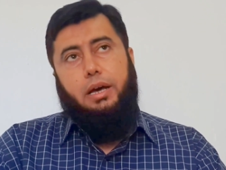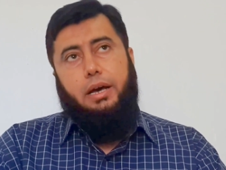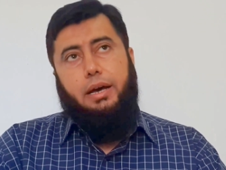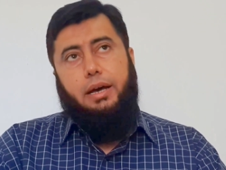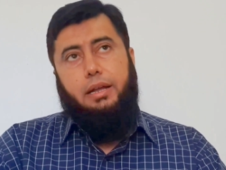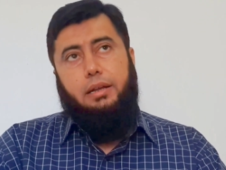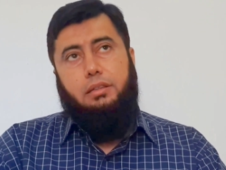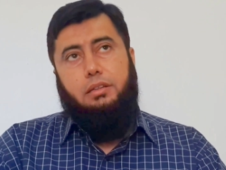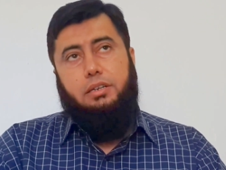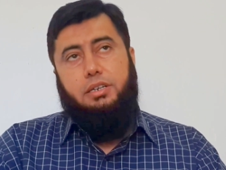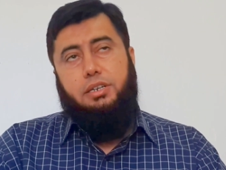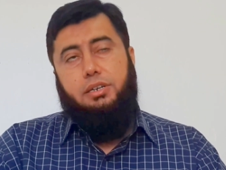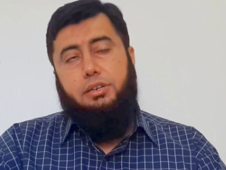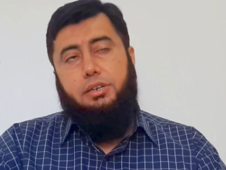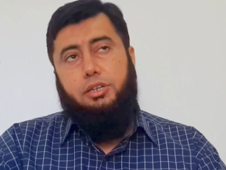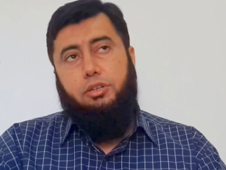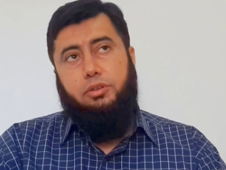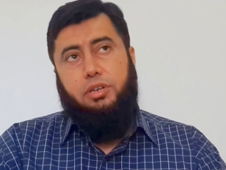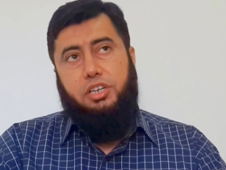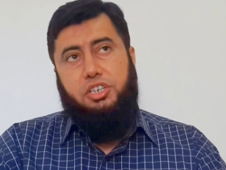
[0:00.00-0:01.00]
And the
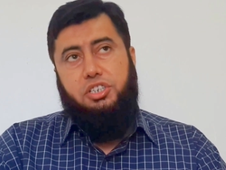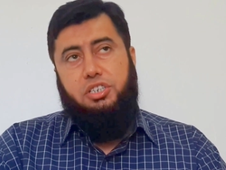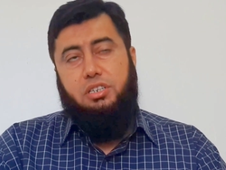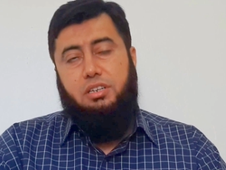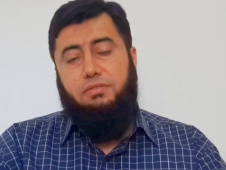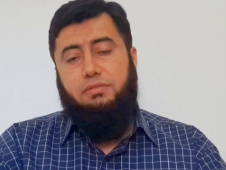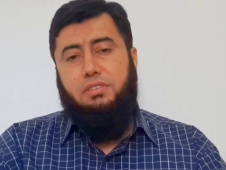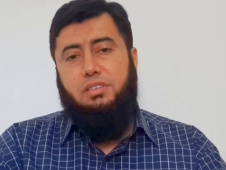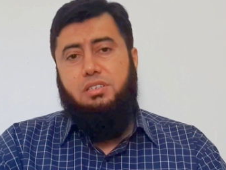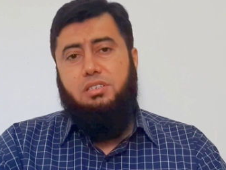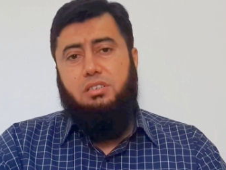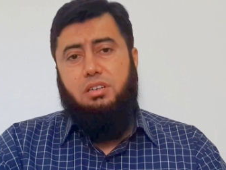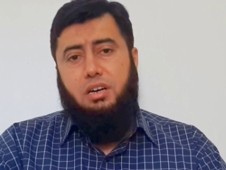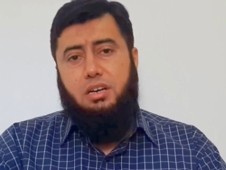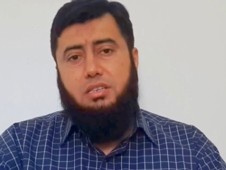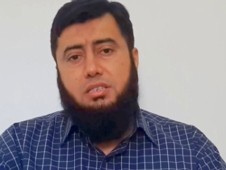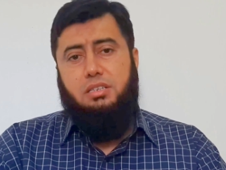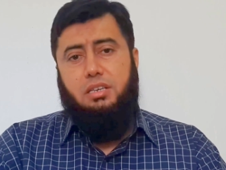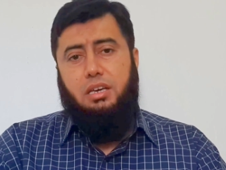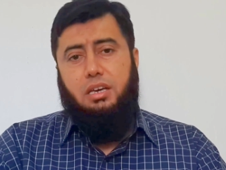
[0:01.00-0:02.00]
duration of this
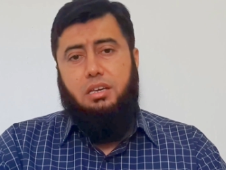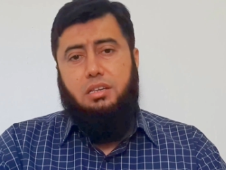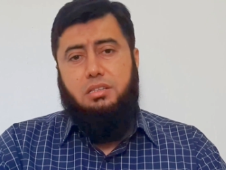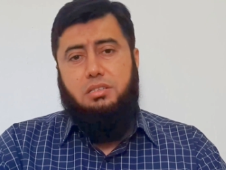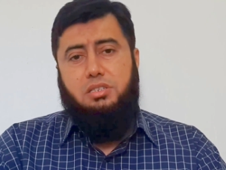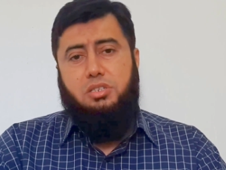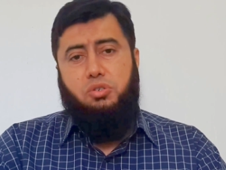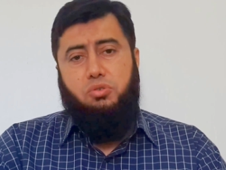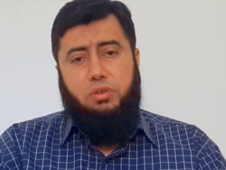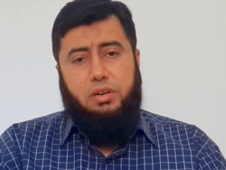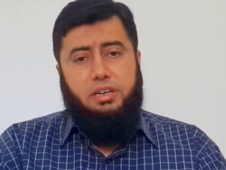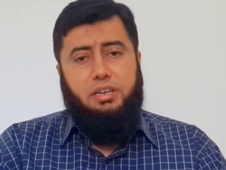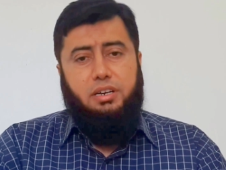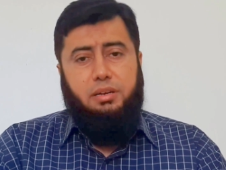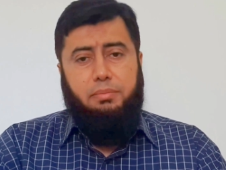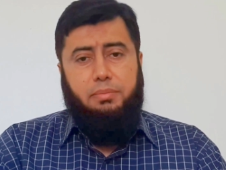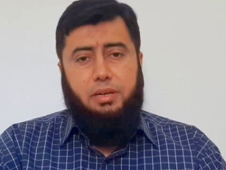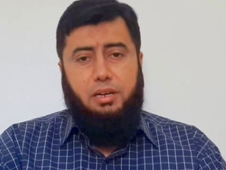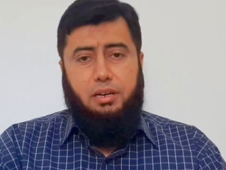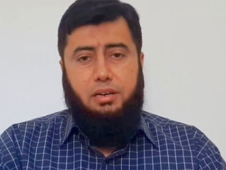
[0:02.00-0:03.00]
task is
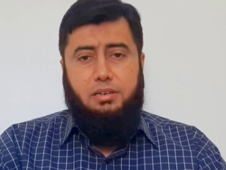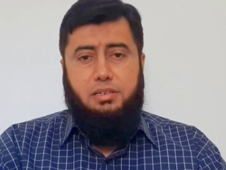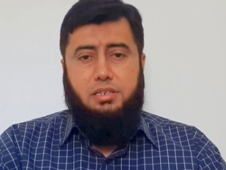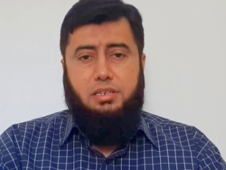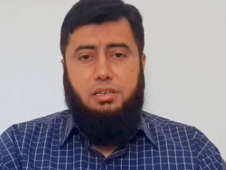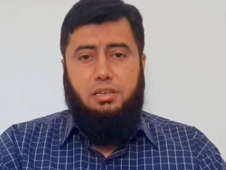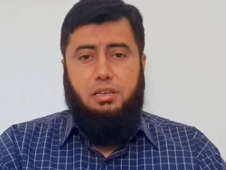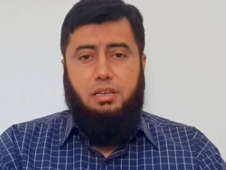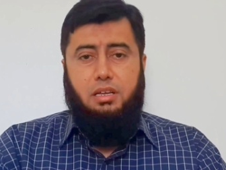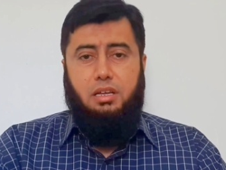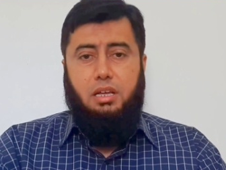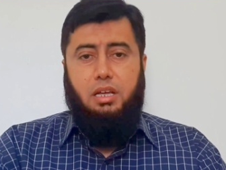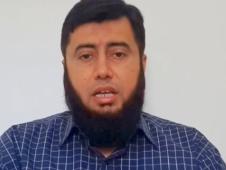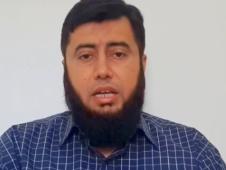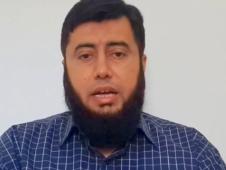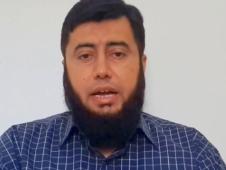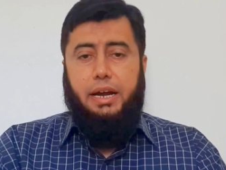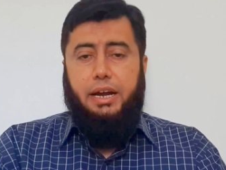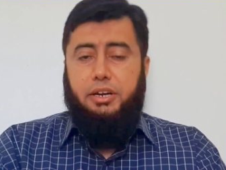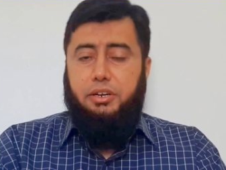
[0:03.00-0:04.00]
20 minutes
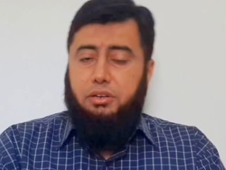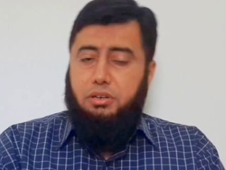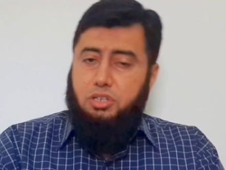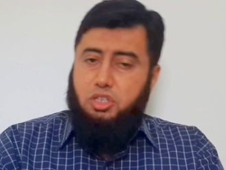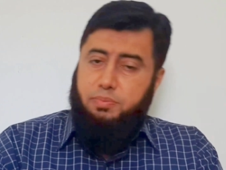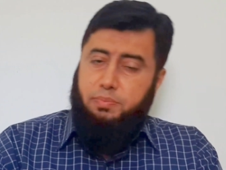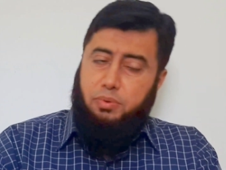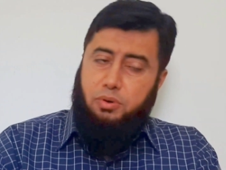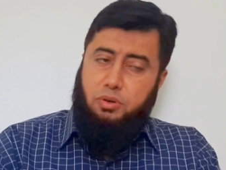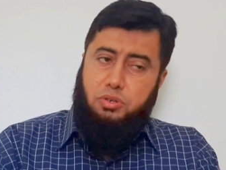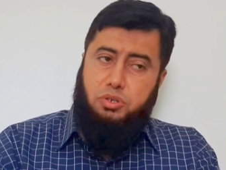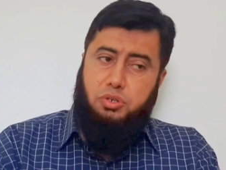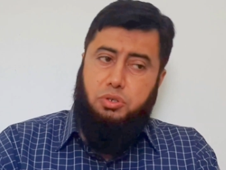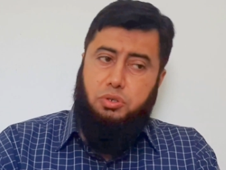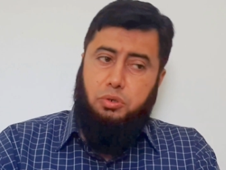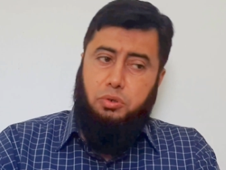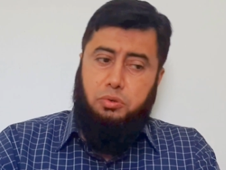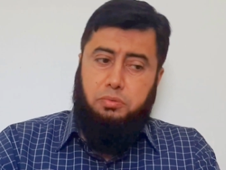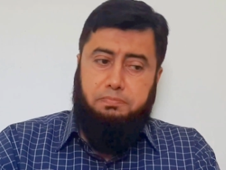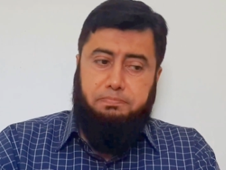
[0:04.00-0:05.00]
and you are
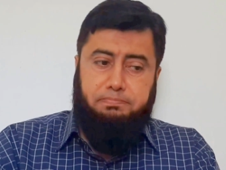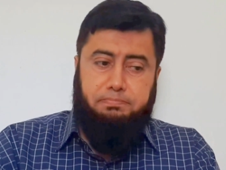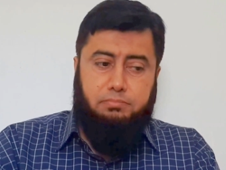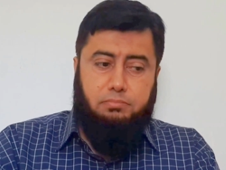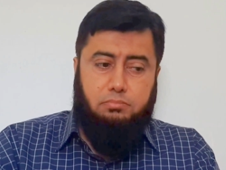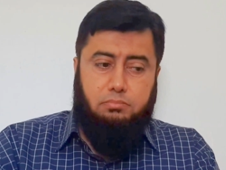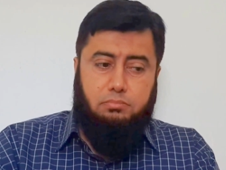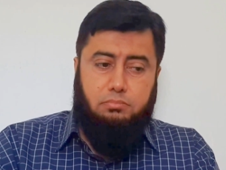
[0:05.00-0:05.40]
supposed to